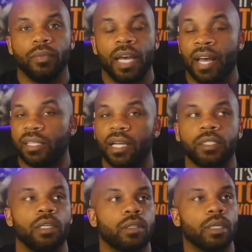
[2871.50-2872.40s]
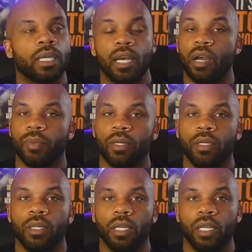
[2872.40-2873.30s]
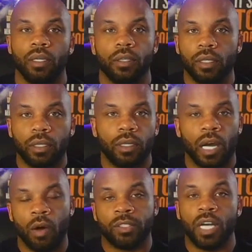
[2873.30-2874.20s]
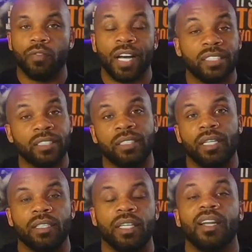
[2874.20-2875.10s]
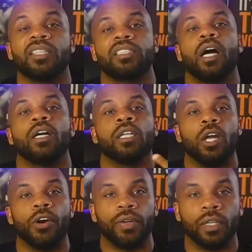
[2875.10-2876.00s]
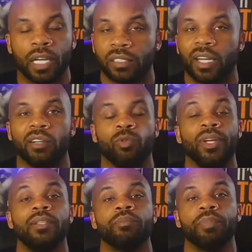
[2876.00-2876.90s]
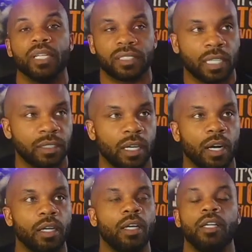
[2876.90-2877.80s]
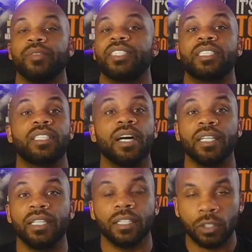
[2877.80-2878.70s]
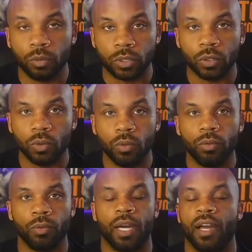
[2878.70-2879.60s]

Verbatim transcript: After I turned on the camera, I was off. I just did it. Then I started learning. I started reading books. I started studying YouTube, right?